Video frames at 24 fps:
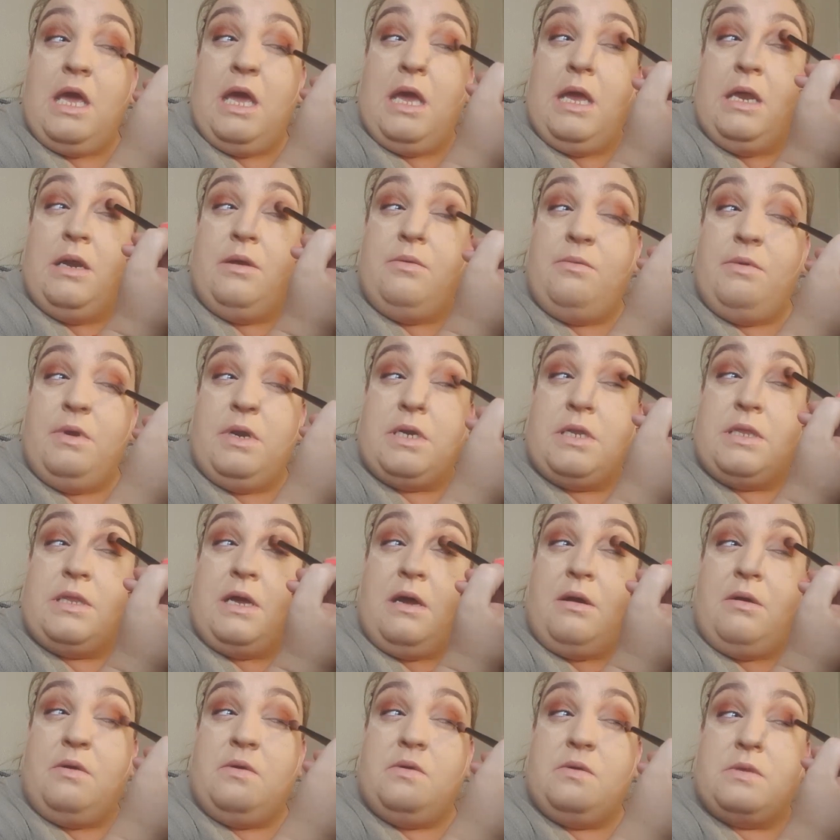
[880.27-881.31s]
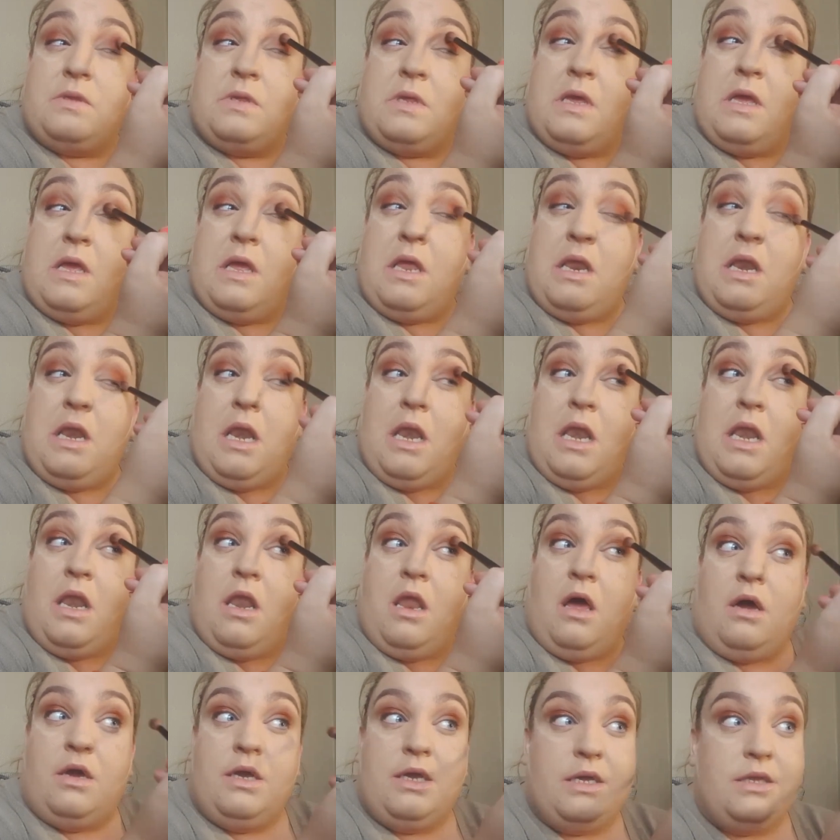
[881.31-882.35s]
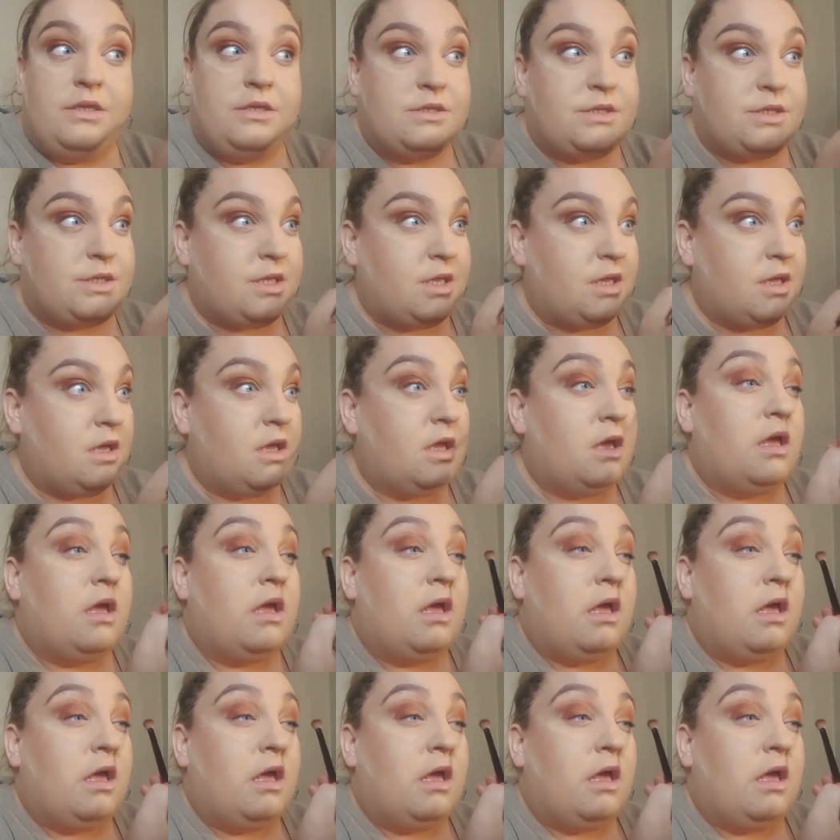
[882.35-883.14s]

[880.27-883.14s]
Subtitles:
Getting rid of those lines.